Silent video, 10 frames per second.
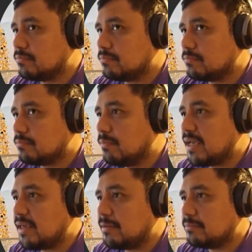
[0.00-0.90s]

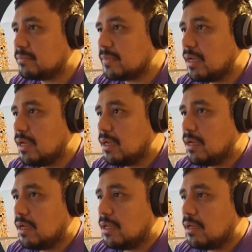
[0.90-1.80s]
Maya.
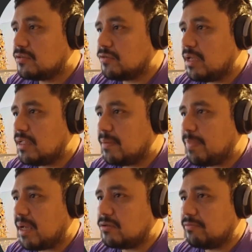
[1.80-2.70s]
Let's create a
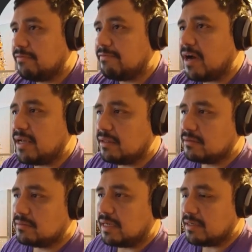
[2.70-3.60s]
Python file,
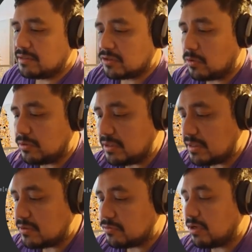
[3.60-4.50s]
and let's call this
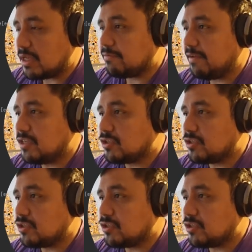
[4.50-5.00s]
rig facial.